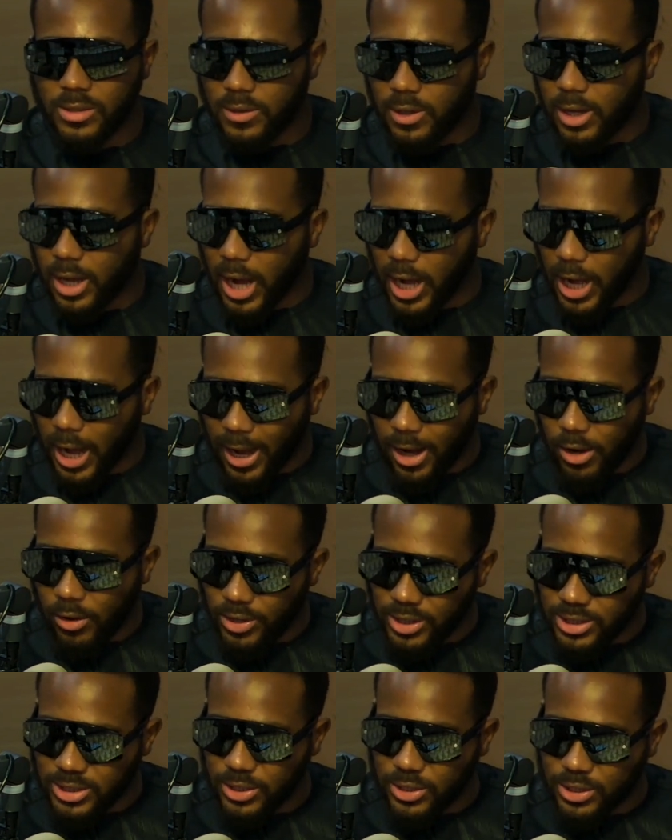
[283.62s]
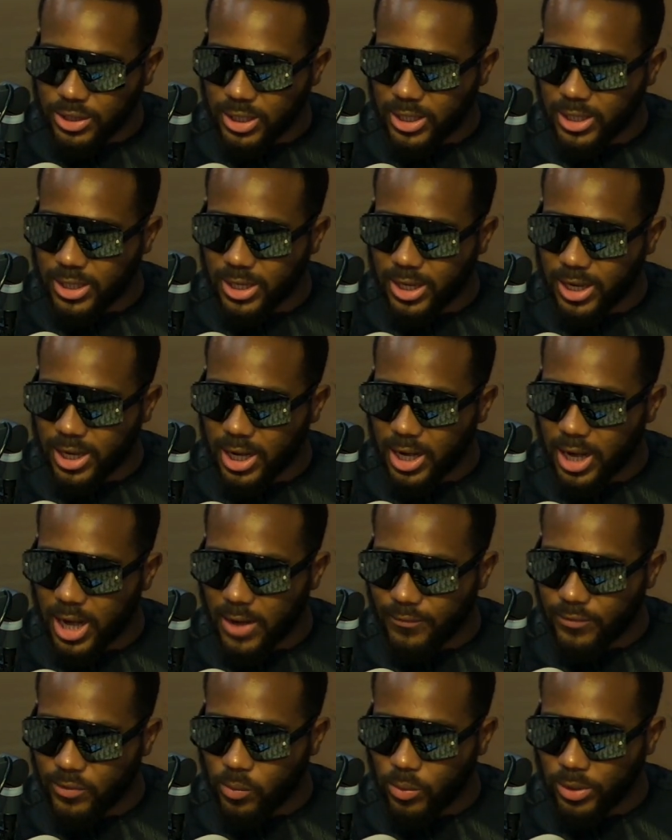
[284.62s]
I honestly think
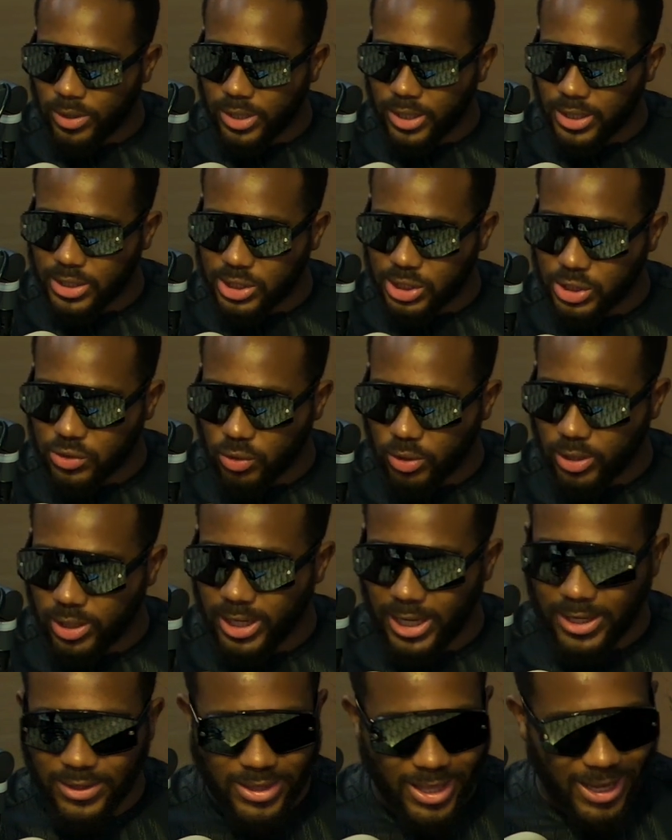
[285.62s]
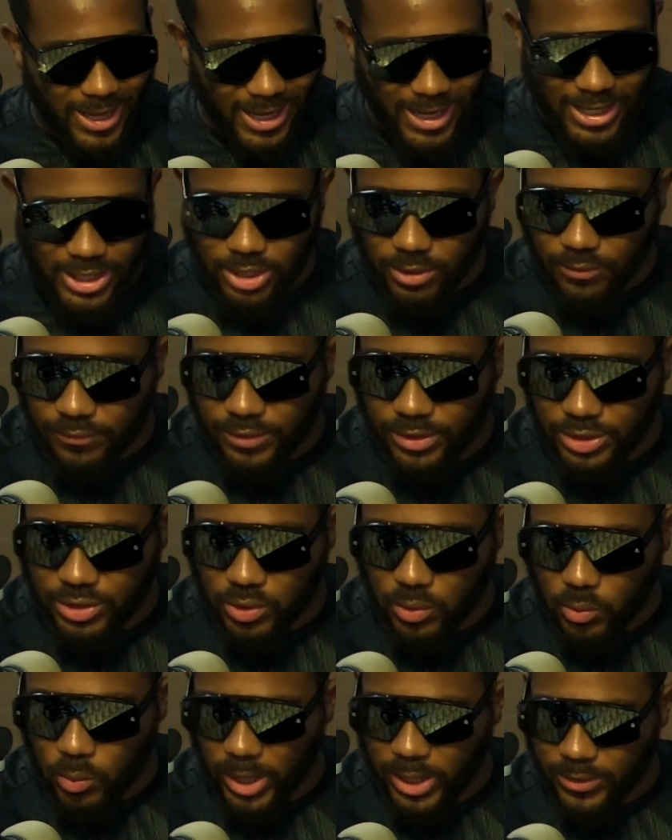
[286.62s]
everyone is strong in their
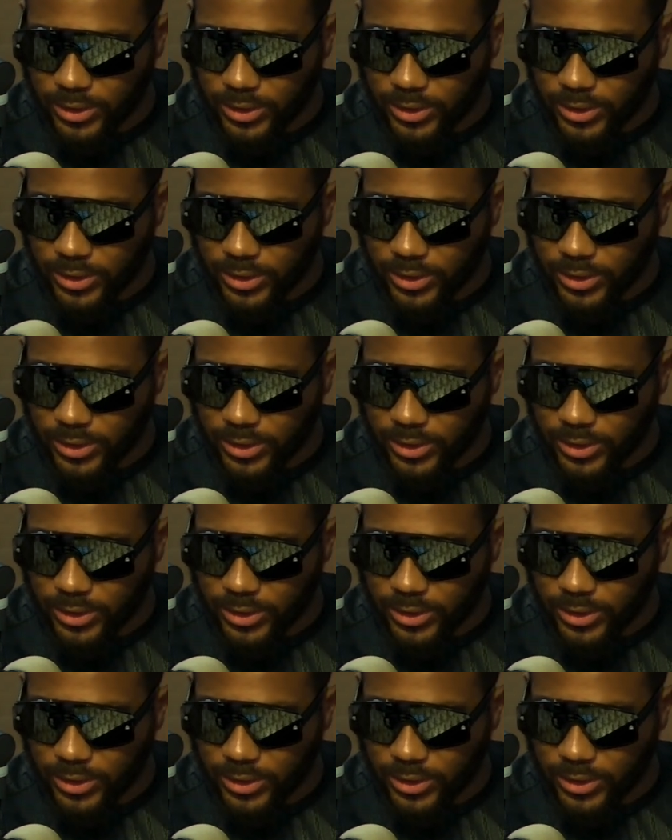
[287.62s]
individual way.